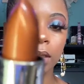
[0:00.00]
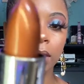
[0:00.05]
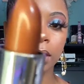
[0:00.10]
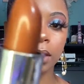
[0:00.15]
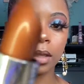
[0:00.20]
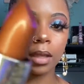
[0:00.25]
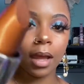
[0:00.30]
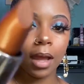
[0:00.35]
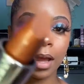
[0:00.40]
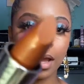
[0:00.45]

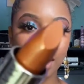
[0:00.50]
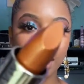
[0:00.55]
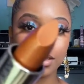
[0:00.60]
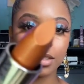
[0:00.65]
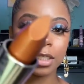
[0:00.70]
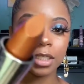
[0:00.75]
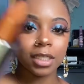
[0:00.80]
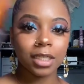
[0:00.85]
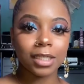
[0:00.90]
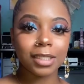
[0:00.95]
God,
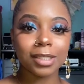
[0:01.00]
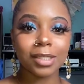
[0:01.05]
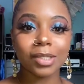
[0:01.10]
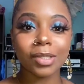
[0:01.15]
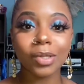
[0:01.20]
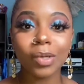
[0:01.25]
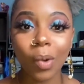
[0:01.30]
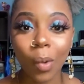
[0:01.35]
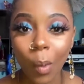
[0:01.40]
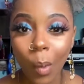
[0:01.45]
she's
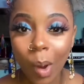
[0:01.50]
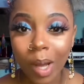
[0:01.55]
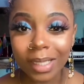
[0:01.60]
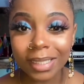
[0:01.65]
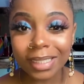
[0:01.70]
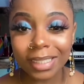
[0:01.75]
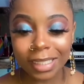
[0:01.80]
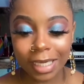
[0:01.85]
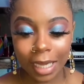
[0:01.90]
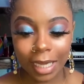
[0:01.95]

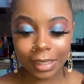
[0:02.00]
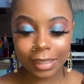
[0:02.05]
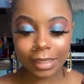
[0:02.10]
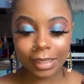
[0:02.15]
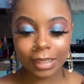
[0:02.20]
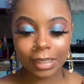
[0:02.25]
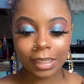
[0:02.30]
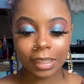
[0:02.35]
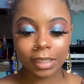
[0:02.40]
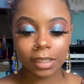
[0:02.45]
gorgeous.
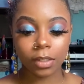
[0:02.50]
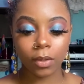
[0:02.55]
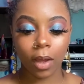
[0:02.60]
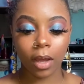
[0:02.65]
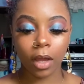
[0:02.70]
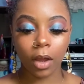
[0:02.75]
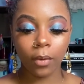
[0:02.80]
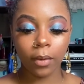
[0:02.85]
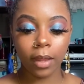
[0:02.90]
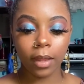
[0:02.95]
So I
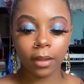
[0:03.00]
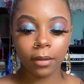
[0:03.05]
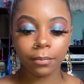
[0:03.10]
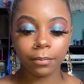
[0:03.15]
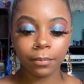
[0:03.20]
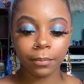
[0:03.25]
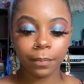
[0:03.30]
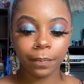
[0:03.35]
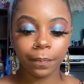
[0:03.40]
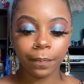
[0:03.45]
go in.
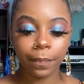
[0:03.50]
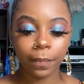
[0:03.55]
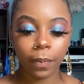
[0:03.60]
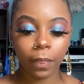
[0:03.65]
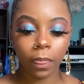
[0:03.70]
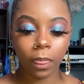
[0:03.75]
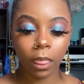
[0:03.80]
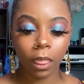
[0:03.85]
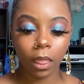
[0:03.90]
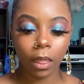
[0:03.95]

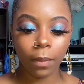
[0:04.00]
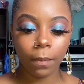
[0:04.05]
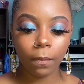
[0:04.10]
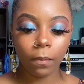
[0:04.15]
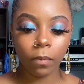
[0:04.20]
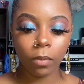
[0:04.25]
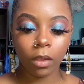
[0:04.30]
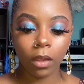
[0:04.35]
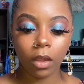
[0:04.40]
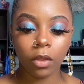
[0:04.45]

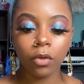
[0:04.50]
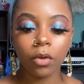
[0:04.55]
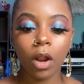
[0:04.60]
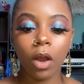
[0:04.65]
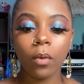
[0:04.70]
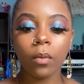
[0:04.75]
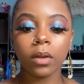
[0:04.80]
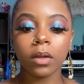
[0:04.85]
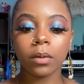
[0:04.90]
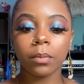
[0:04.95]
You
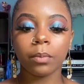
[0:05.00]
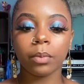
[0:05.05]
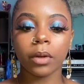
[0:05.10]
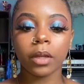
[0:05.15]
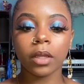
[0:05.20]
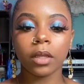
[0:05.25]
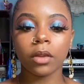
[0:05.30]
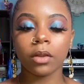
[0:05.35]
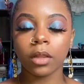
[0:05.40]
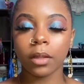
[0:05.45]
don't want to
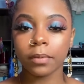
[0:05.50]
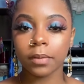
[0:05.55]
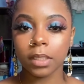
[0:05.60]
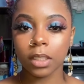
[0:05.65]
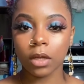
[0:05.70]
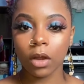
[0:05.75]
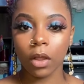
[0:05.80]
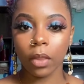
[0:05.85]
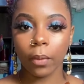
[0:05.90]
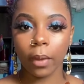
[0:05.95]
bring your
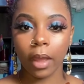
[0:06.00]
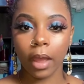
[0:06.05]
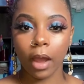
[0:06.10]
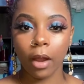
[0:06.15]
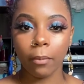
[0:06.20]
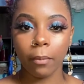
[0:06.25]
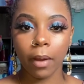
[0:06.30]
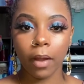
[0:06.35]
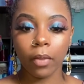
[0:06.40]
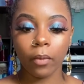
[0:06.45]
lipstick all the way
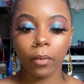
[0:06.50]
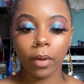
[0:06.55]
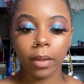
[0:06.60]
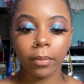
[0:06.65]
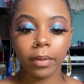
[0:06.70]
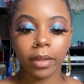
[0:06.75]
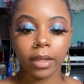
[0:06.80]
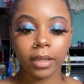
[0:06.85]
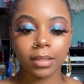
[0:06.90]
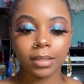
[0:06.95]
out, by the way,
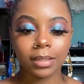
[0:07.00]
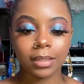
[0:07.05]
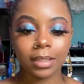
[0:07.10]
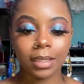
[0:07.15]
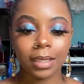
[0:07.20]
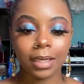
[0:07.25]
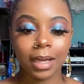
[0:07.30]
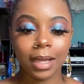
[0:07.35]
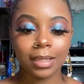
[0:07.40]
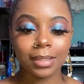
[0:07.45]
because
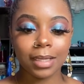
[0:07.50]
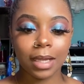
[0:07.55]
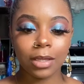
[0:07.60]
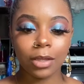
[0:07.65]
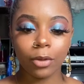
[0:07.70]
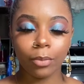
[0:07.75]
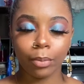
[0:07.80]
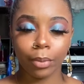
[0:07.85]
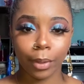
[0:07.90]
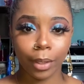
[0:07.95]
then that's how
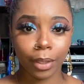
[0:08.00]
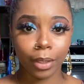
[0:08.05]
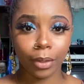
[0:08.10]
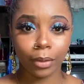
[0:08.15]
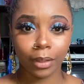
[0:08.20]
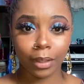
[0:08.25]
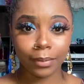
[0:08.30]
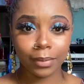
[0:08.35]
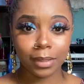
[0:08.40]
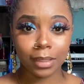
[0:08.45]
you break your
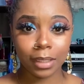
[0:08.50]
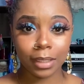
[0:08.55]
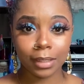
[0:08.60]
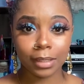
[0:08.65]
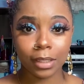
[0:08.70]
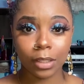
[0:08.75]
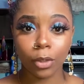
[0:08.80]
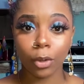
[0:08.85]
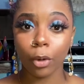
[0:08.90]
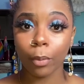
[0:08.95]
lipsticks
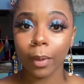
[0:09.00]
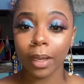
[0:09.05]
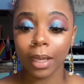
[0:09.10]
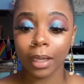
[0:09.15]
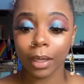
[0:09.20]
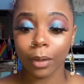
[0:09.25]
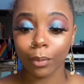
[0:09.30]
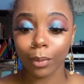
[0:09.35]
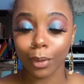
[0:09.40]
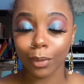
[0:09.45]
and you're gonna be
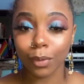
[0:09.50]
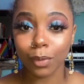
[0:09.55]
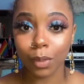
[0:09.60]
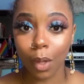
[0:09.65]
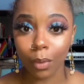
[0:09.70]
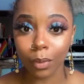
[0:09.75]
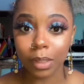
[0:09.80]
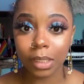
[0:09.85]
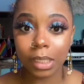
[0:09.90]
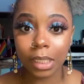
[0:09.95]
looking real
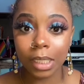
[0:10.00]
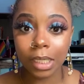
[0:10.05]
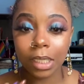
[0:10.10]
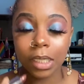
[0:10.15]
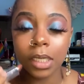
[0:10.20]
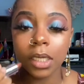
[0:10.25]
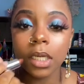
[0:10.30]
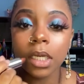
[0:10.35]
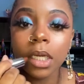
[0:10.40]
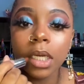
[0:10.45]
salty.
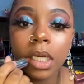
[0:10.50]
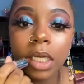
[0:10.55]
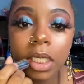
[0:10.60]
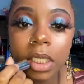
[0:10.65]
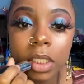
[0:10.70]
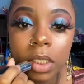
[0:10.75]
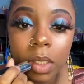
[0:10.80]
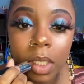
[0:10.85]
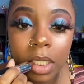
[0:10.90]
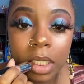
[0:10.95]

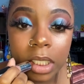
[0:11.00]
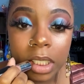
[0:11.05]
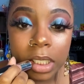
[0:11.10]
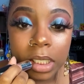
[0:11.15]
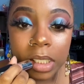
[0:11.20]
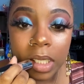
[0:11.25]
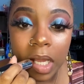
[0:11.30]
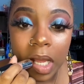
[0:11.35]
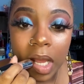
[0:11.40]
So I'm just